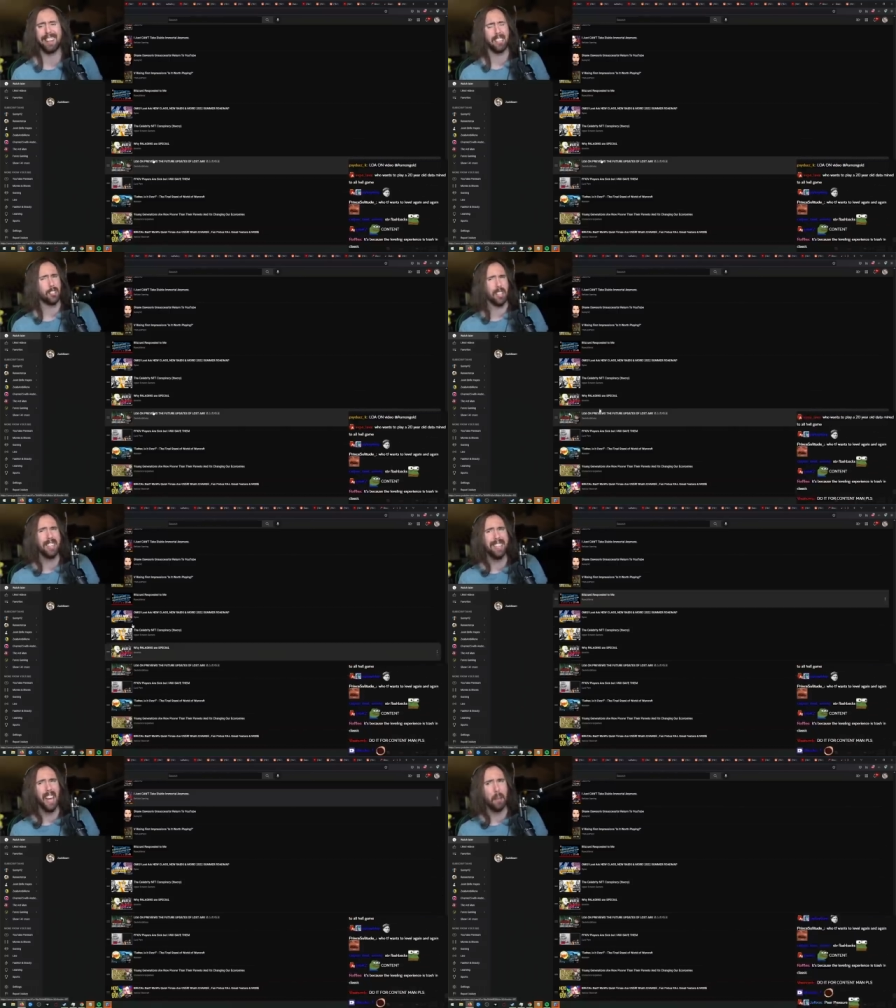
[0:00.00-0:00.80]

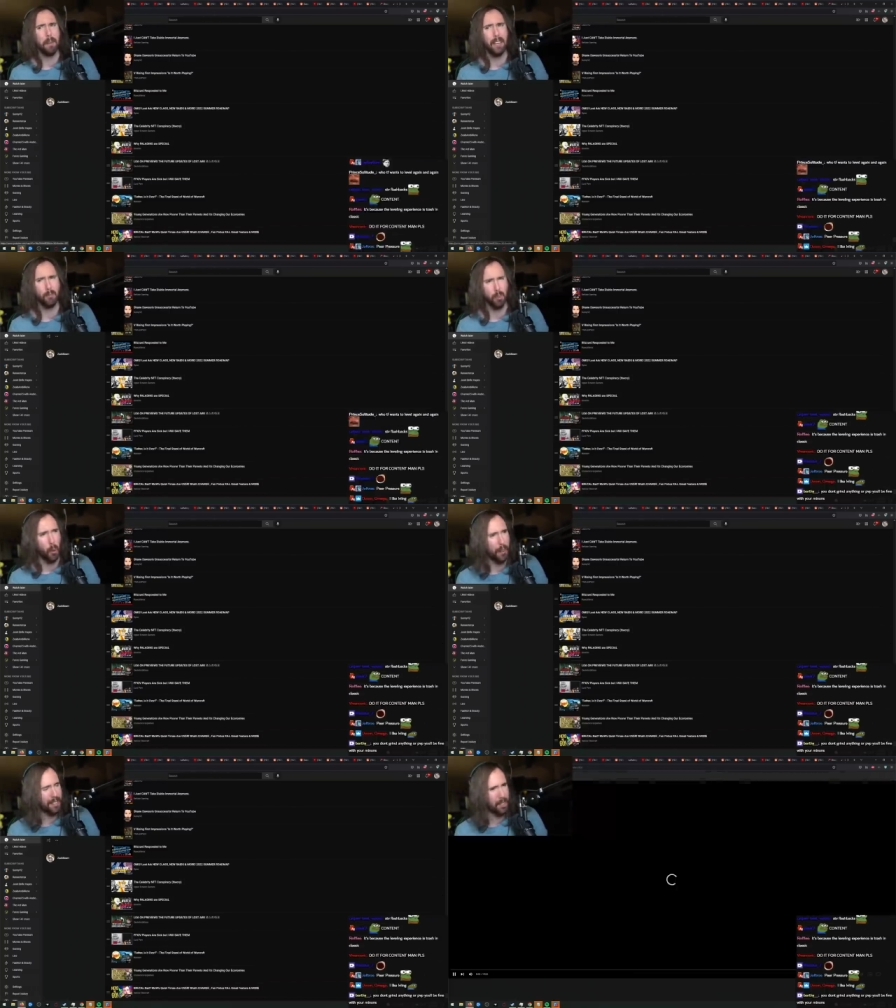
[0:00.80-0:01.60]
GDKP
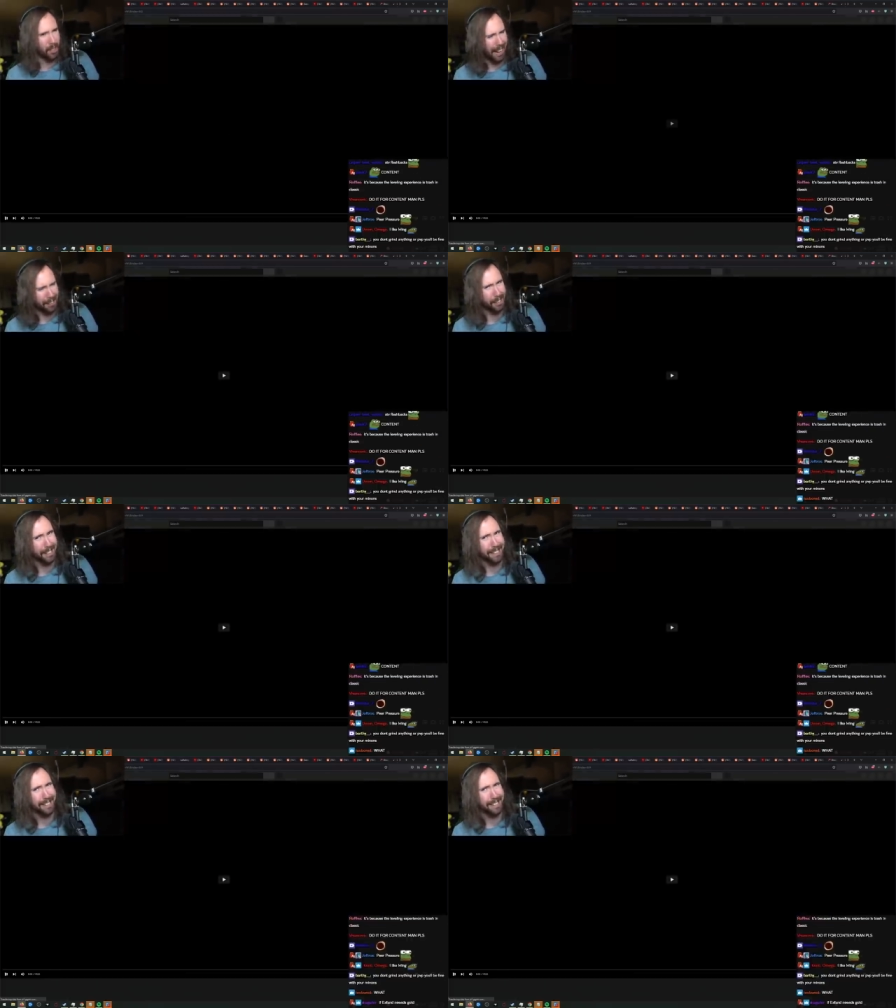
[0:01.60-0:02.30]
ruins Classic?